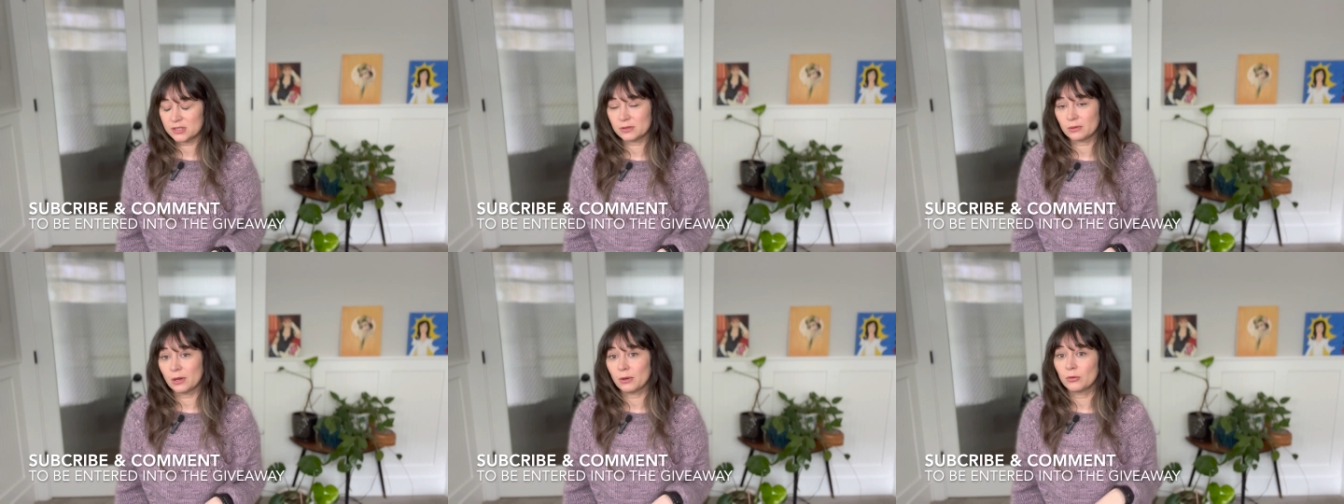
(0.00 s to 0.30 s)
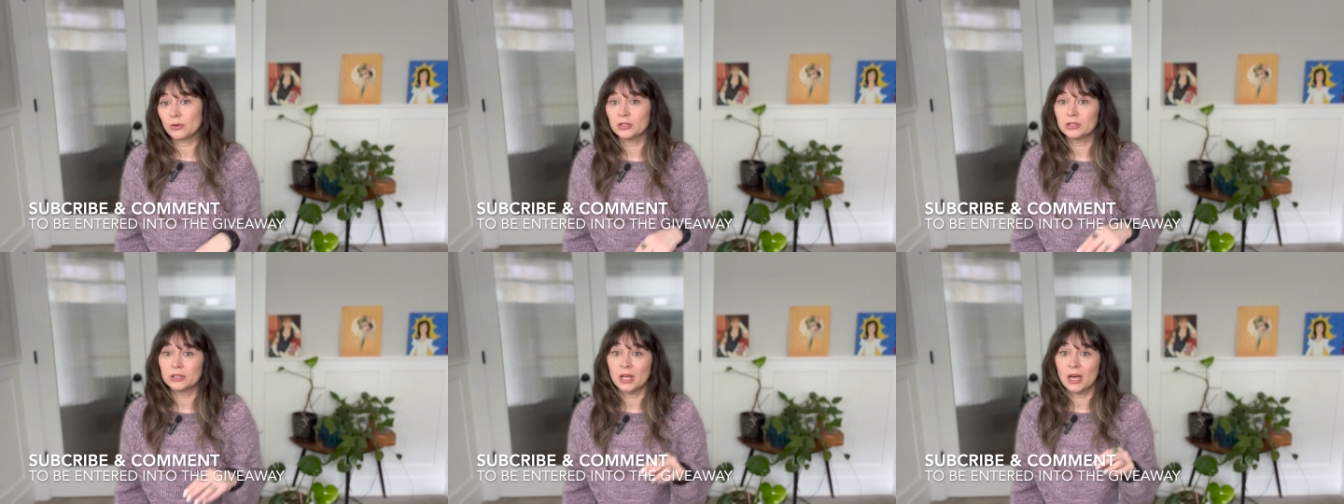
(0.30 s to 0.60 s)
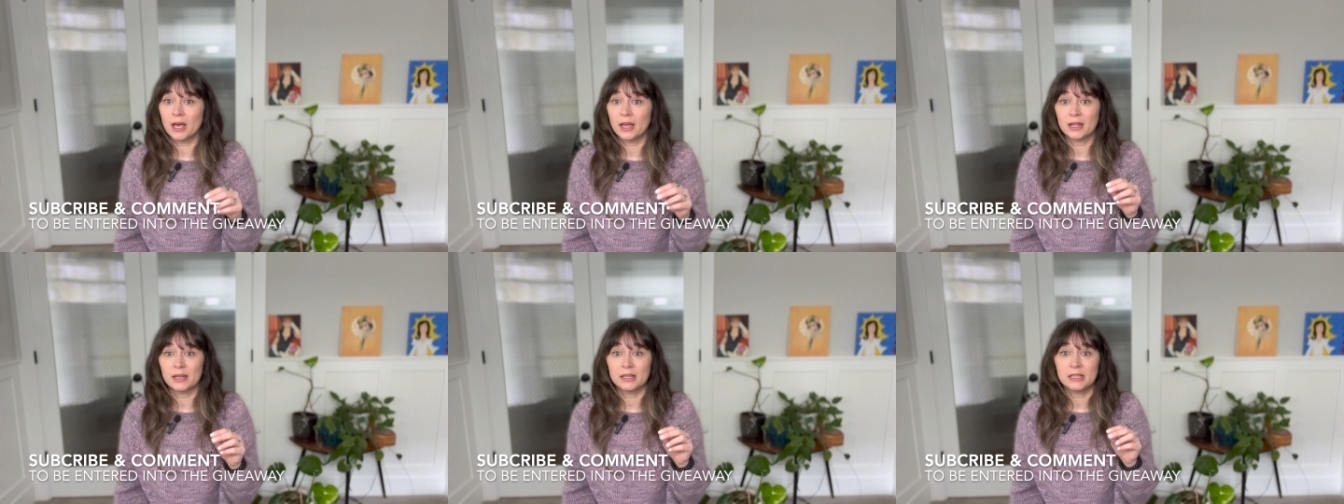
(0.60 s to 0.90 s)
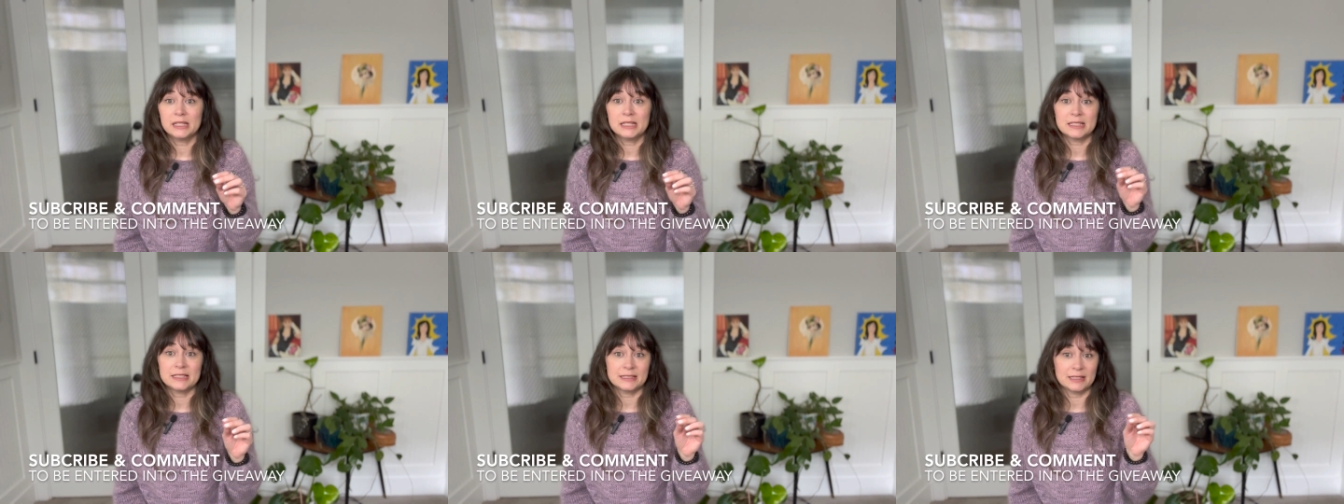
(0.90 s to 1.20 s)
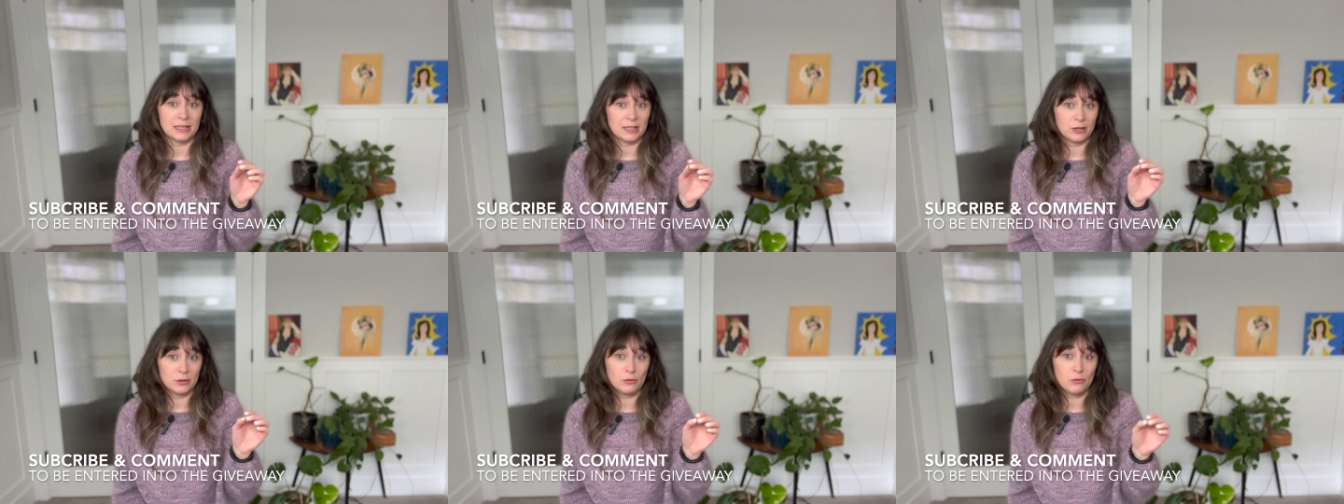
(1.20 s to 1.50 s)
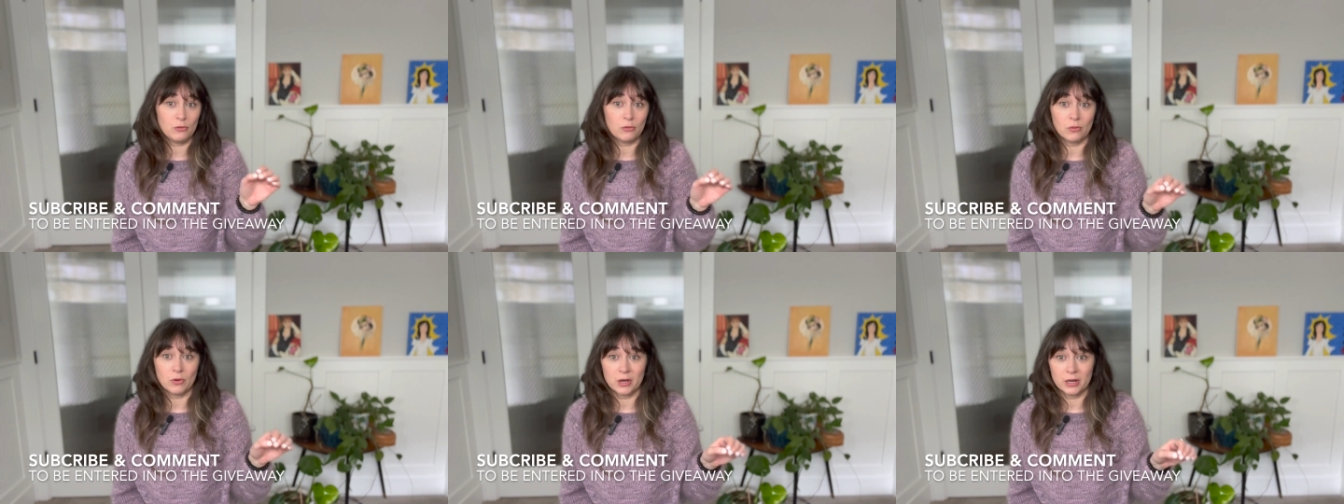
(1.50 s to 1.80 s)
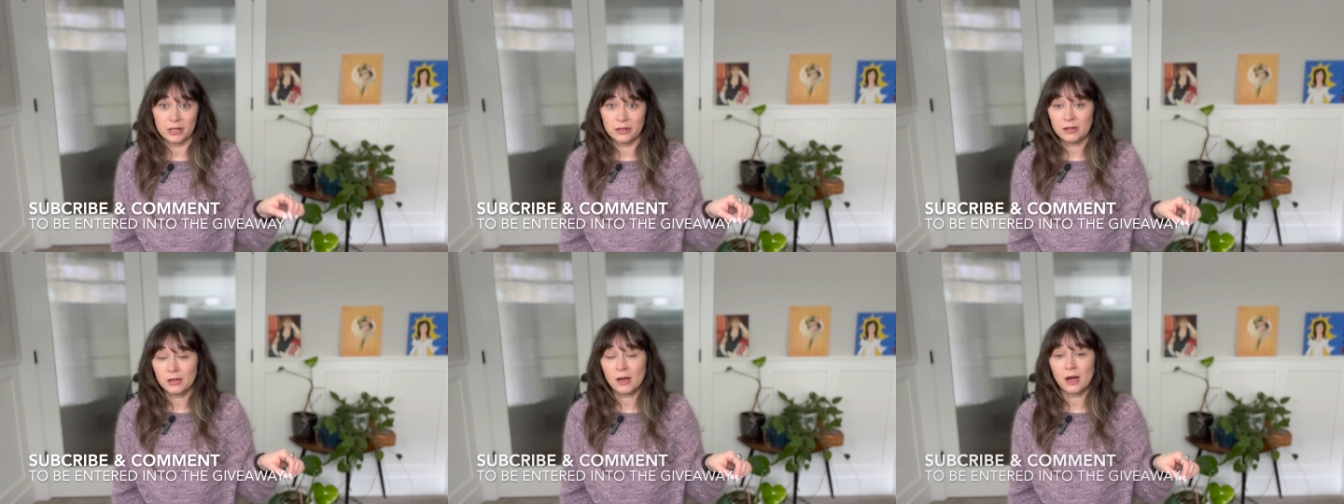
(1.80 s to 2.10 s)
So I will not say you've won
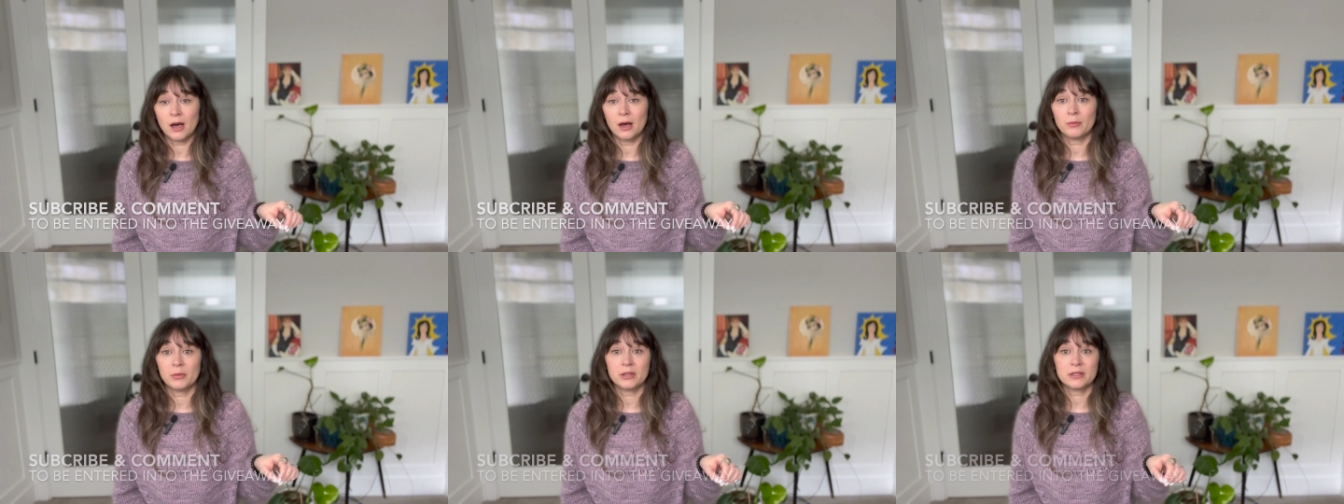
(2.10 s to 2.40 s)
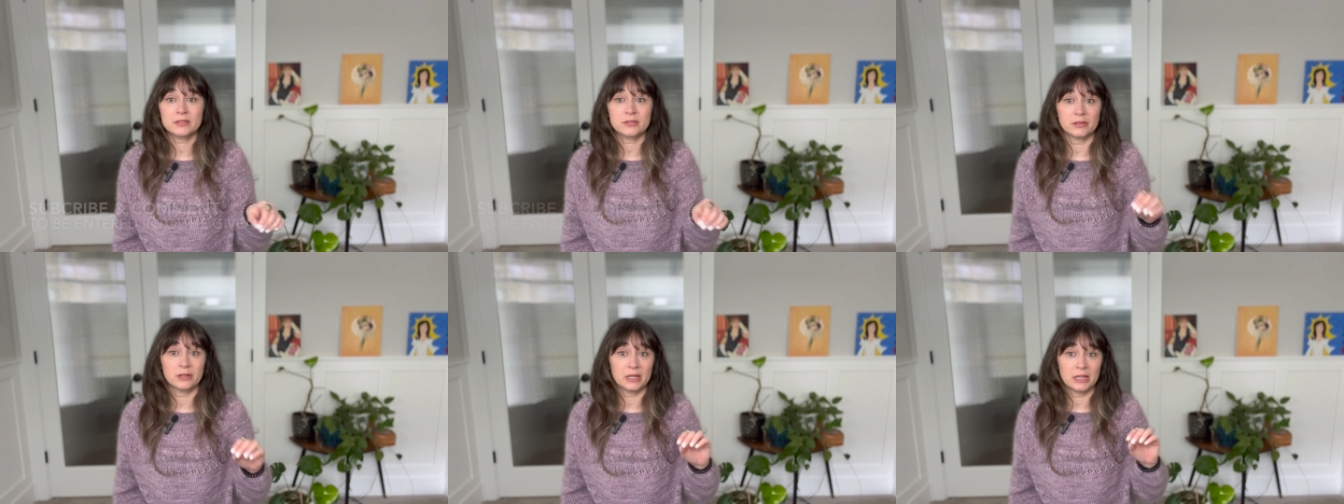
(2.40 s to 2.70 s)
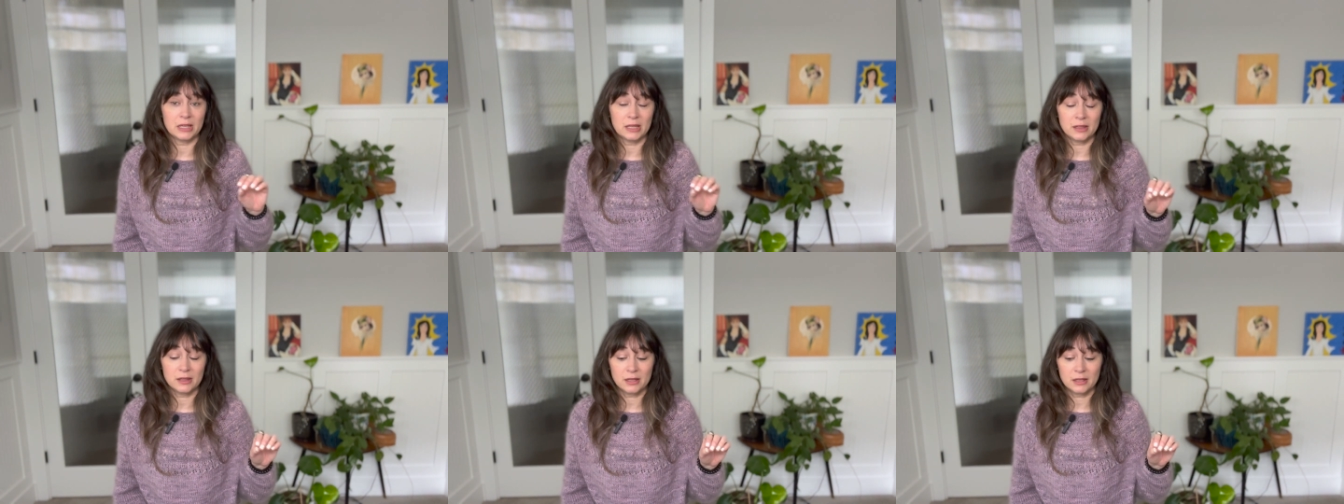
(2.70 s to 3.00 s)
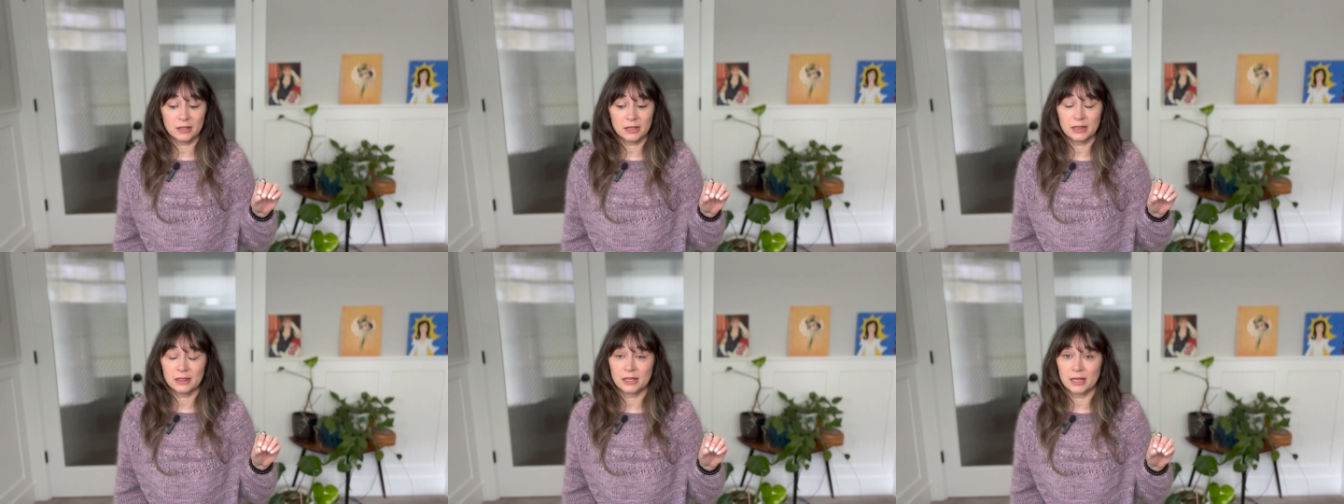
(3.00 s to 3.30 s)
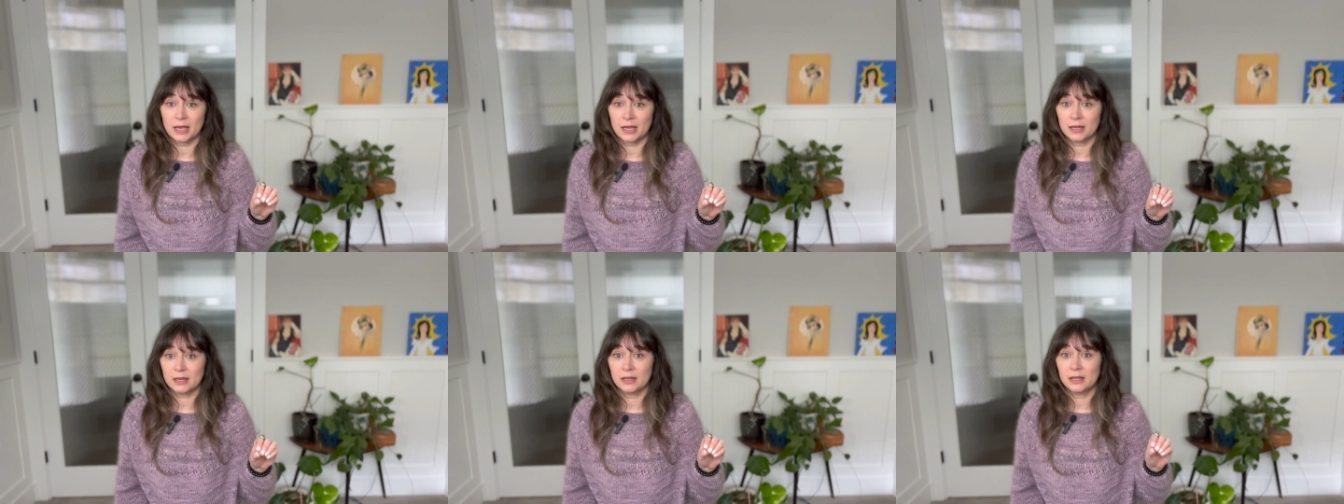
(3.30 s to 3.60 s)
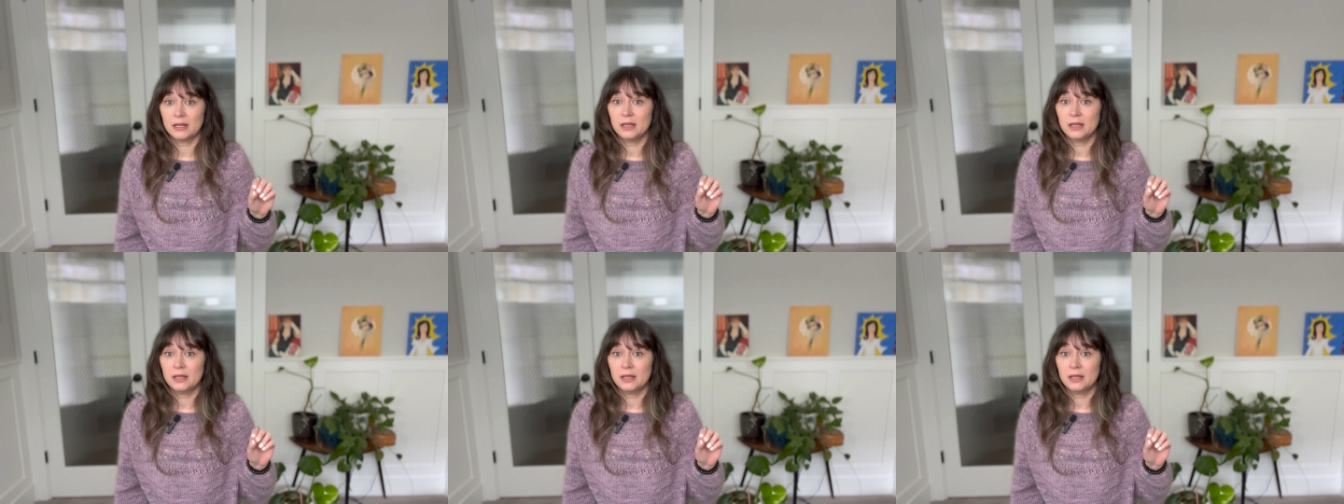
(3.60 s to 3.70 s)
in the comments or anything like that.